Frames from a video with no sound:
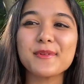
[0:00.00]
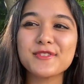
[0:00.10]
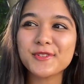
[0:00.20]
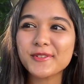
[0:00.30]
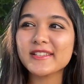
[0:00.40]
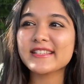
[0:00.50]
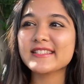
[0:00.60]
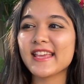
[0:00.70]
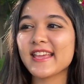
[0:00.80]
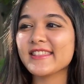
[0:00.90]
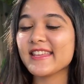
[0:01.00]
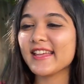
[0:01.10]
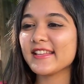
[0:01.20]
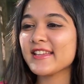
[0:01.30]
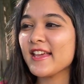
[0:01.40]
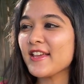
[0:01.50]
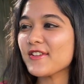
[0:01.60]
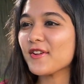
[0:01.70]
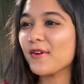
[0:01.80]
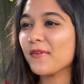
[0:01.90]
would truly say that,
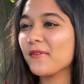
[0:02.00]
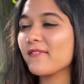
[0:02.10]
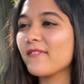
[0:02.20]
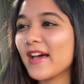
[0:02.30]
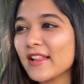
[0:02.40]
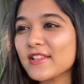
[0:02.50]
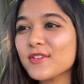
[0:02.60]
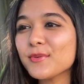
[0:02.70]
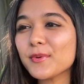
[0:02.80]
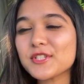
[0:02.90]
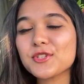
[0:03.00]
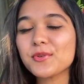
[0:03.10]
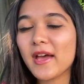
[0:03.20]
you know, value what you